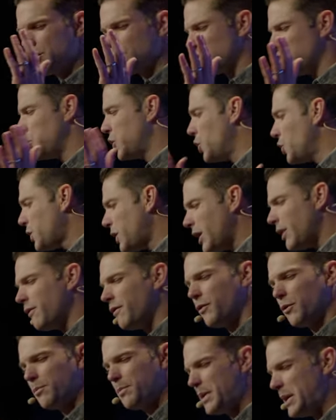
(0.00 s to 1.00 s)
just looking
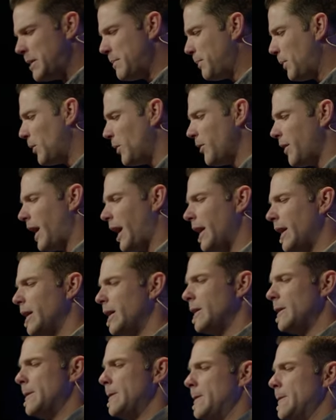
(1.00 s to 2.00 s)
for people that
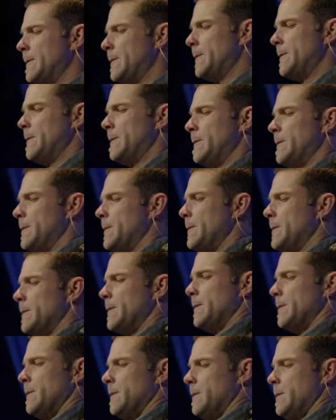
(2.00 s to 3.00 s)

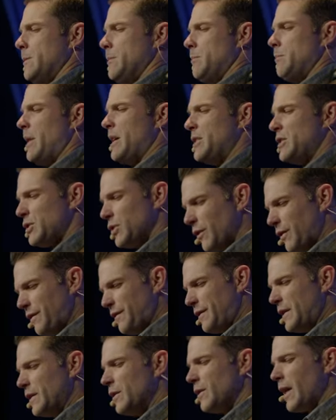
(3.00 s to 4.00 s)
may still
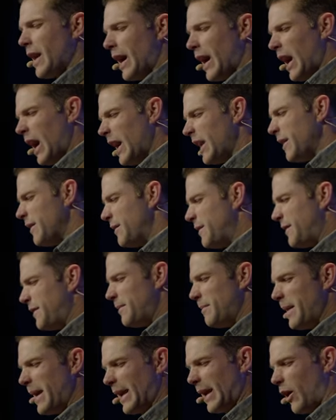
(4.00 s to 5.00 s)
feel that kind of,
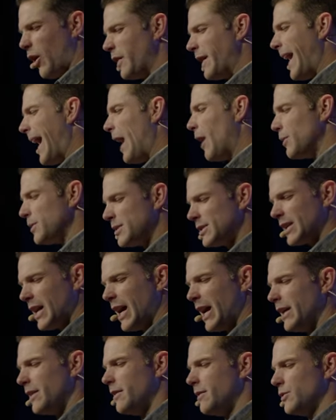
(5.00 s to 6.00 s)
man, on the
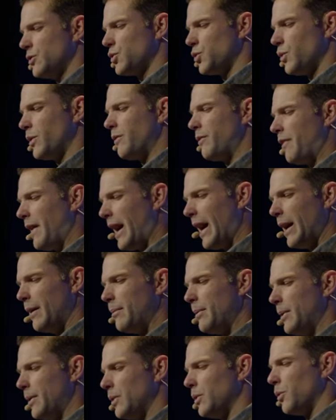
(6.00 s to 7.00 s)
outside sort of
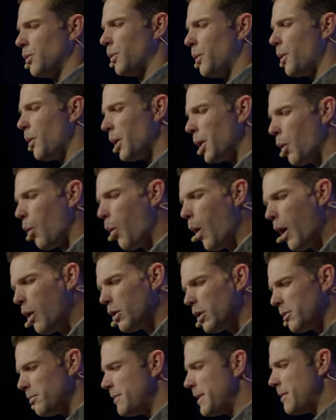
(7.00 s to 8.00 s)
vibe? Lord, we want to
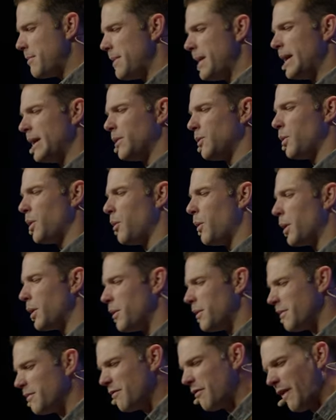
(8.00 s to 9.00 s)
welcome them in, we want to
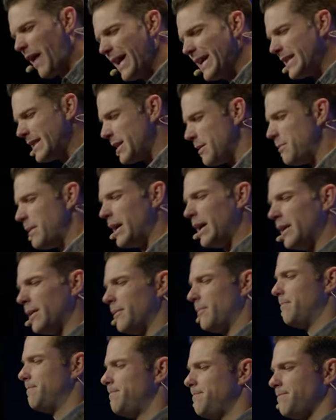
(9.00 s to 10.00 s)
invite them
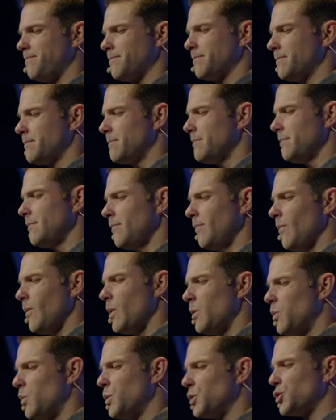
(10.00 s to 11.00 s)
in.
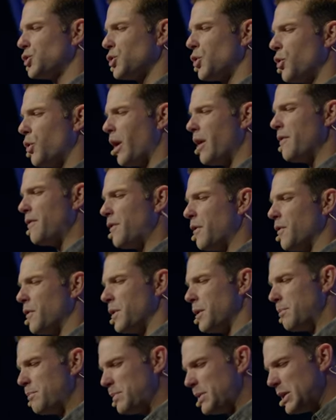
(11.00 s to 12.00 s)
We're so grateful for
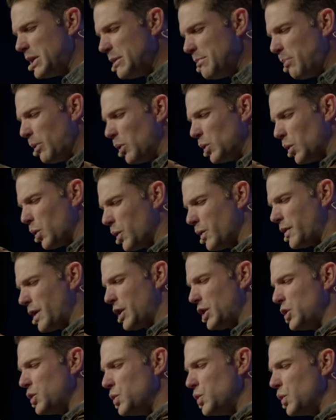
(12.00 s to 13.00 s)
the people, Lord, that
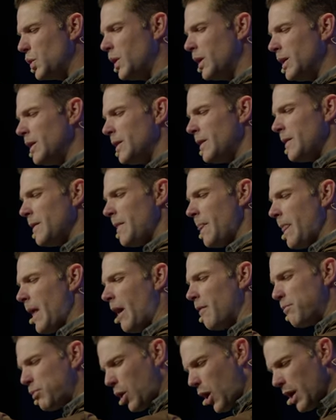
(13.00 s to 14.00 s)
you
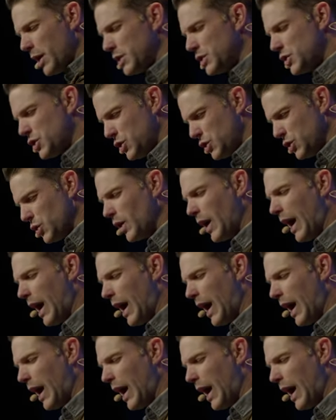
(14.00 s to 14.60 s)
have brought into your